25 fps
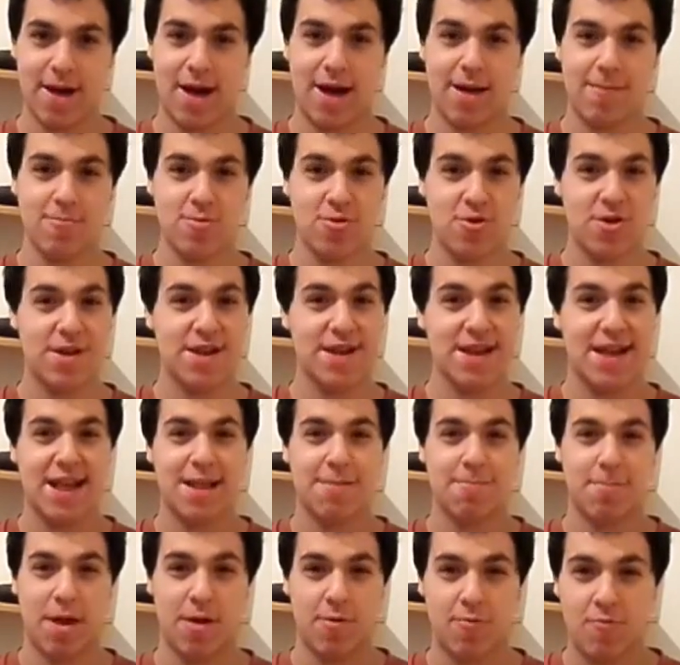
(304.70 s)
I'm gonna
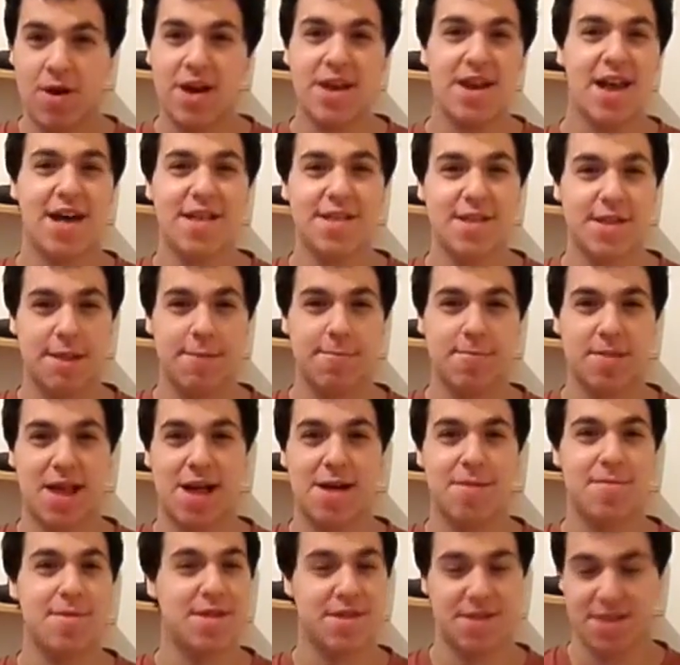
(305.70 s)
get my 100
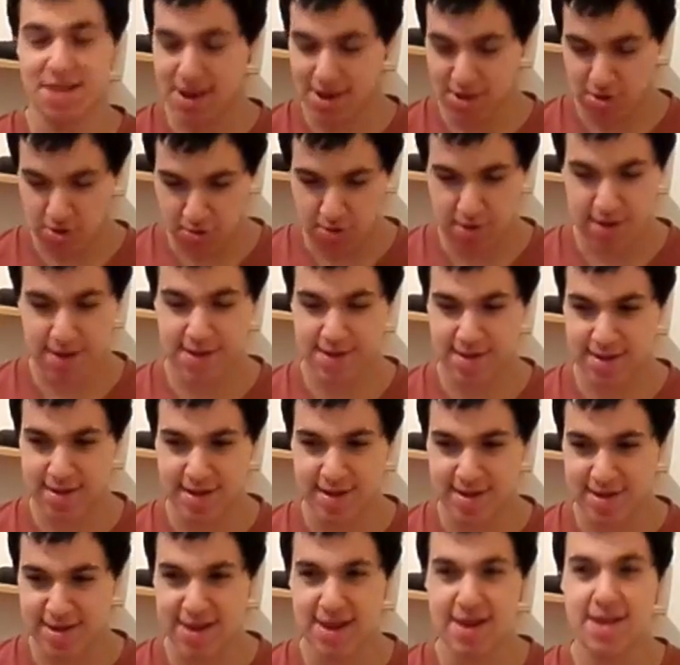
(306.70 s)
subscribers until
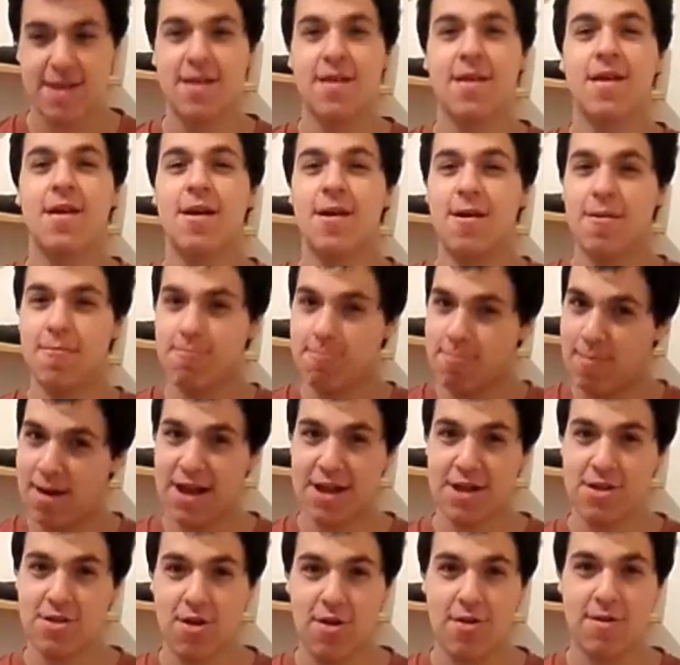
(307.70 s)
2016.
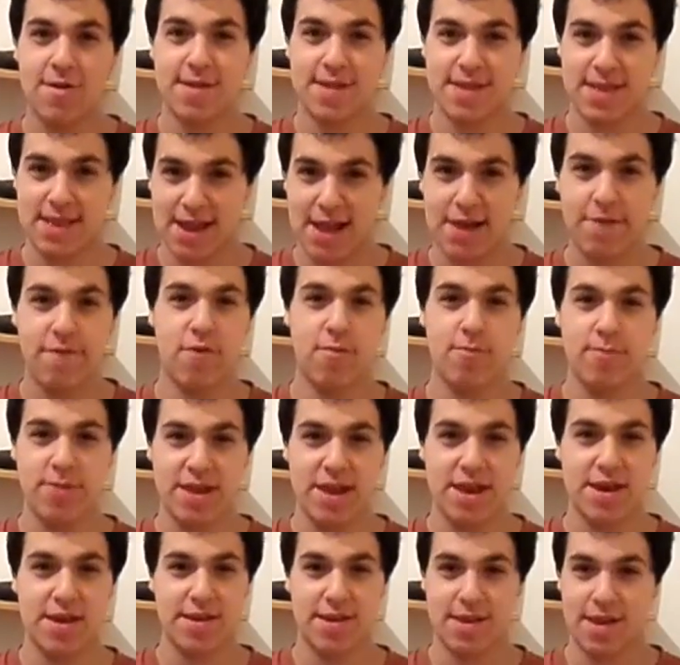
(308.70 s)
My goal is never
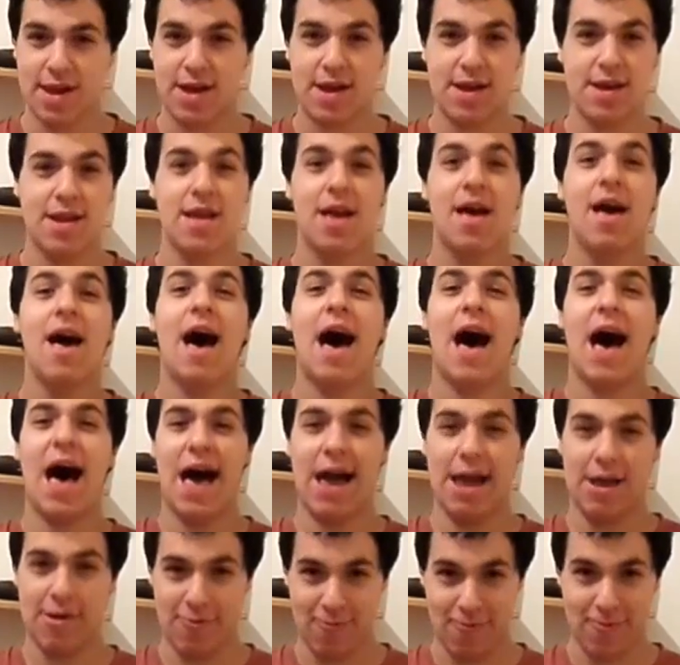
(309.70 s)
being done.
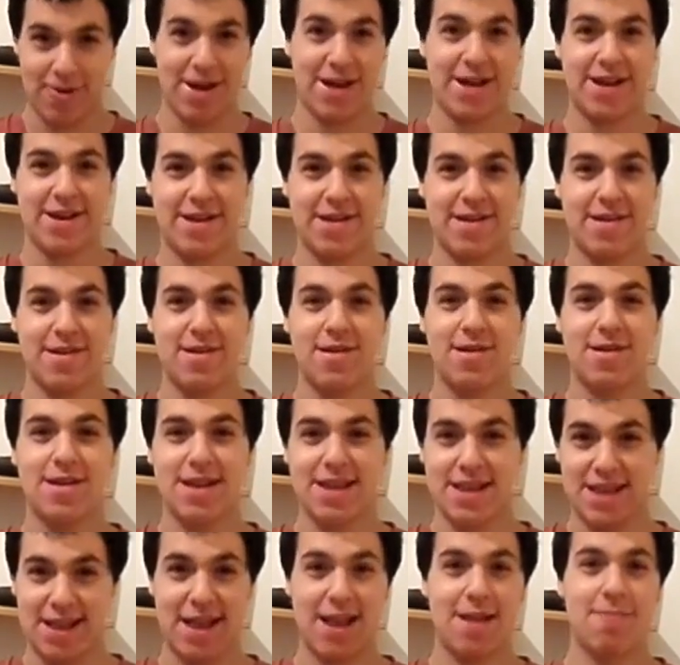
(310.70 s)
I will
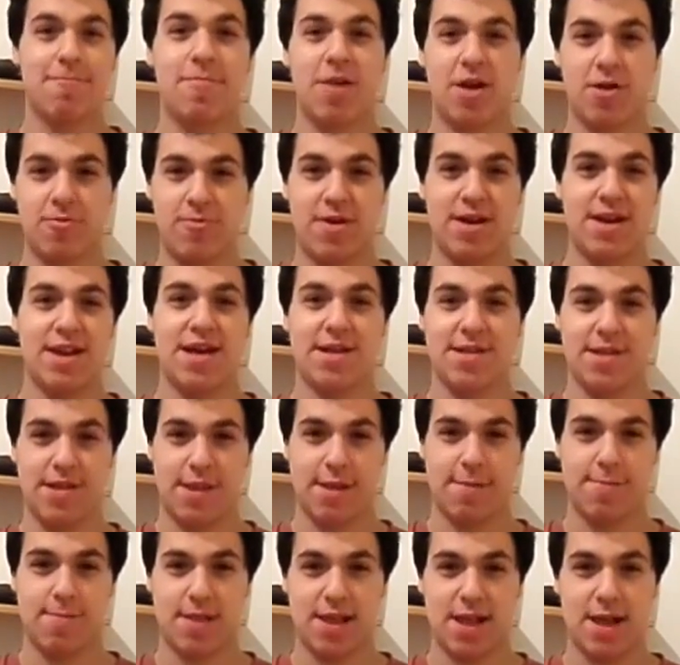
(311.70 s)
get my 100
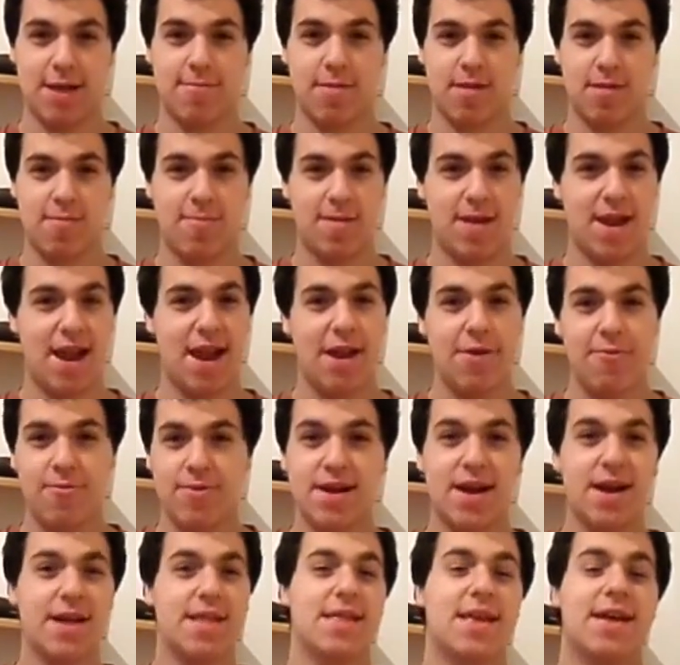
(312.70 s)
subscribers. But
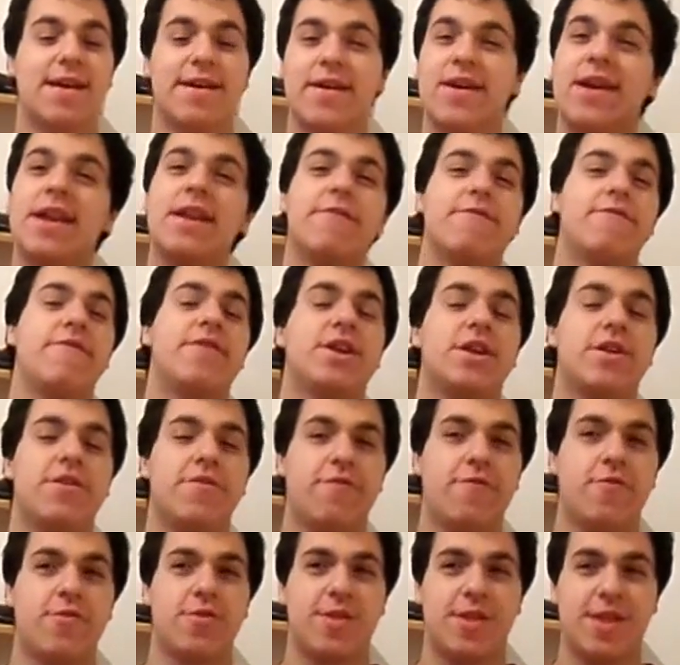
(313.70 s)
anyway, guys, I really thank you
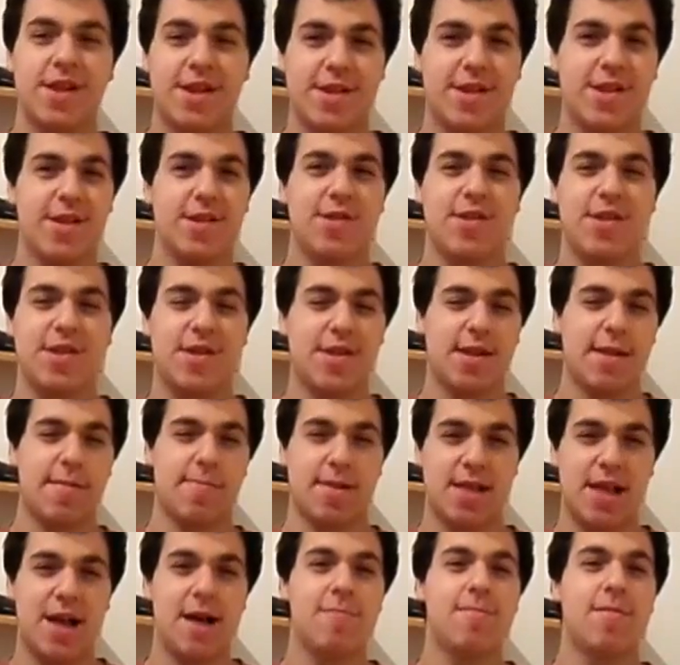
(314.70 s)
for 66
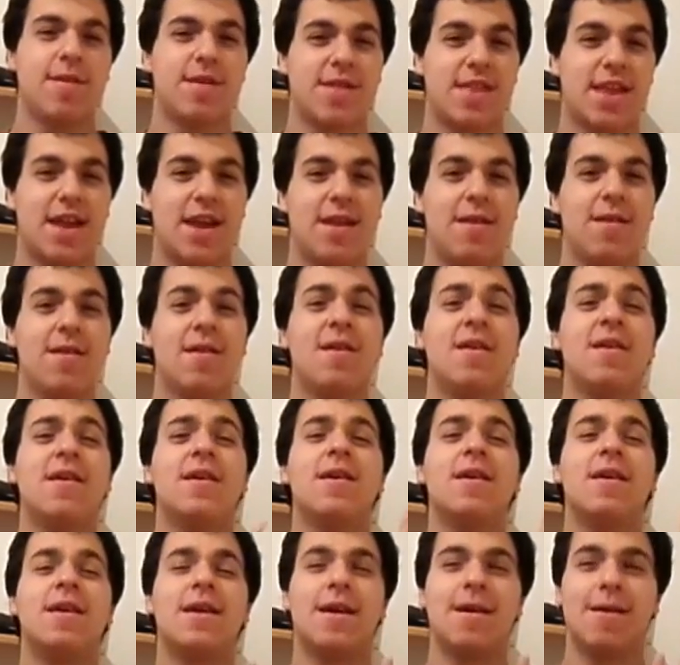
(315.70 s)
subscribers. And
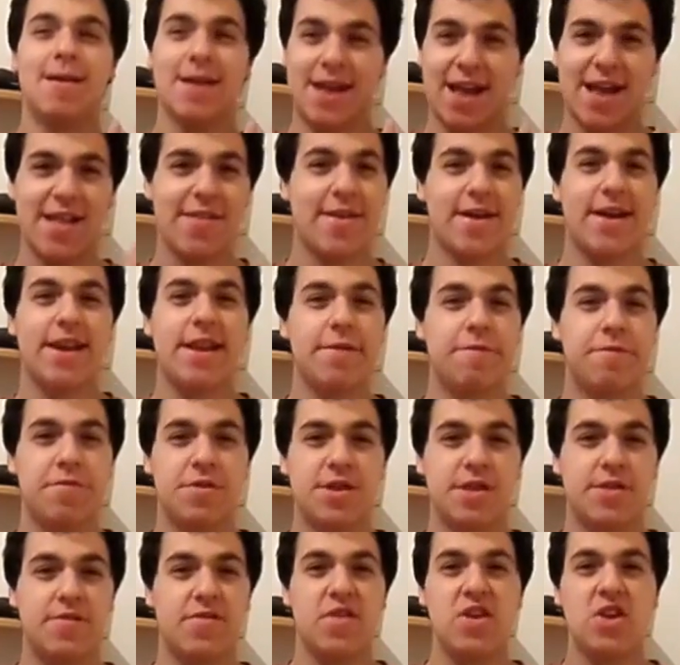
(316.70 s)
get ready for
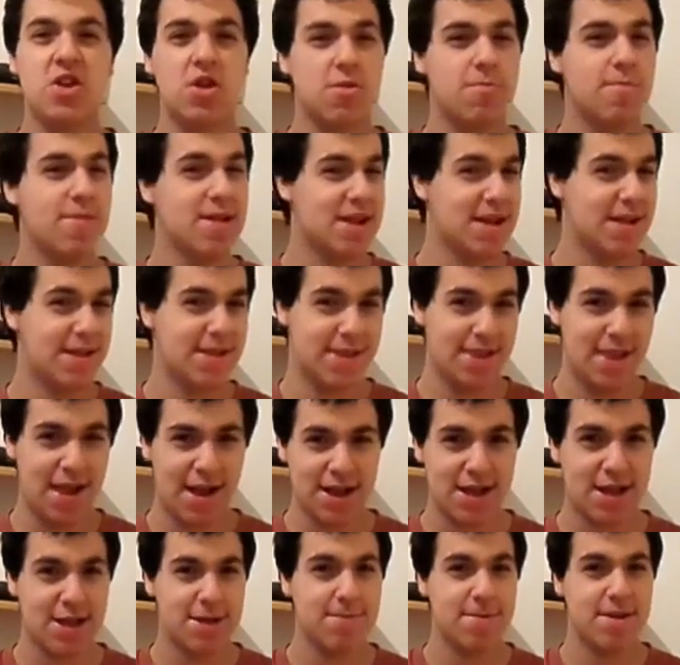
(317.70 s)
these videos because
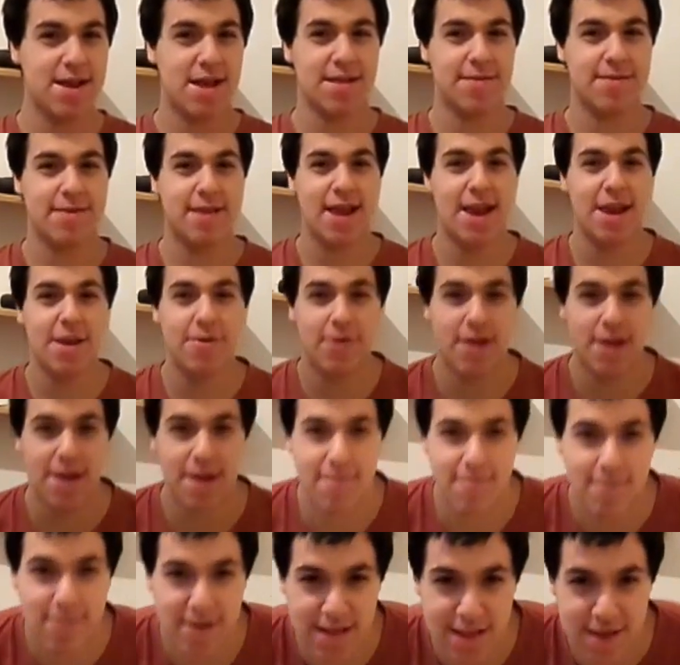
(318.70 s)
they're coming out.
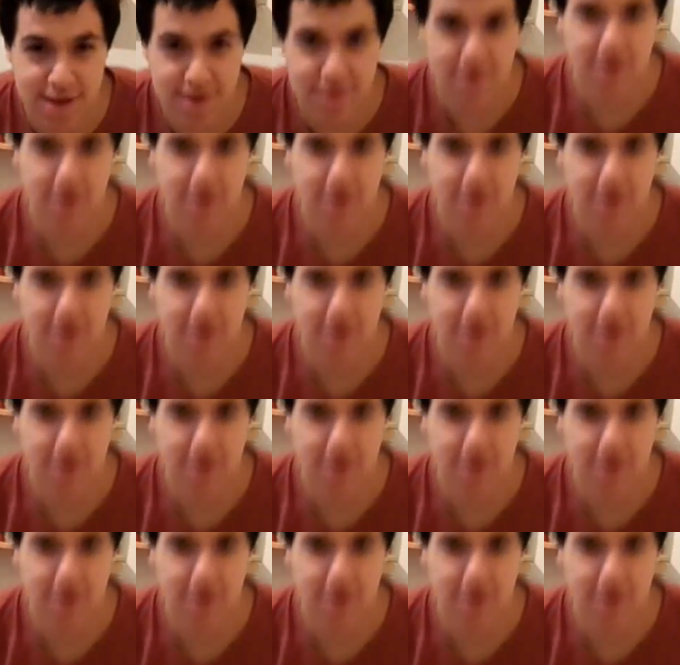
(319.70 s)
Anyway, but you